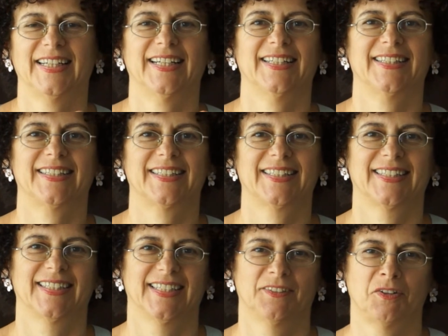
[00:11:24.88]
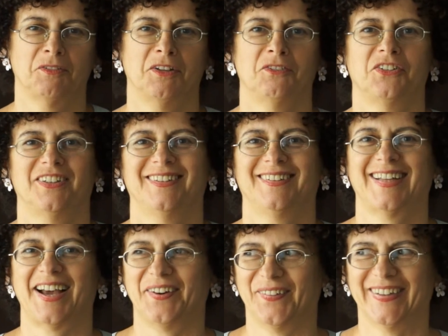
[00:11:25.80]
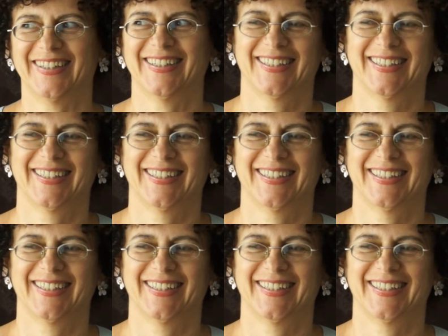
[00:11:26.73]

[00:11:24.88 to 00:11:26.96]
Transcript: Yes. From the first hour.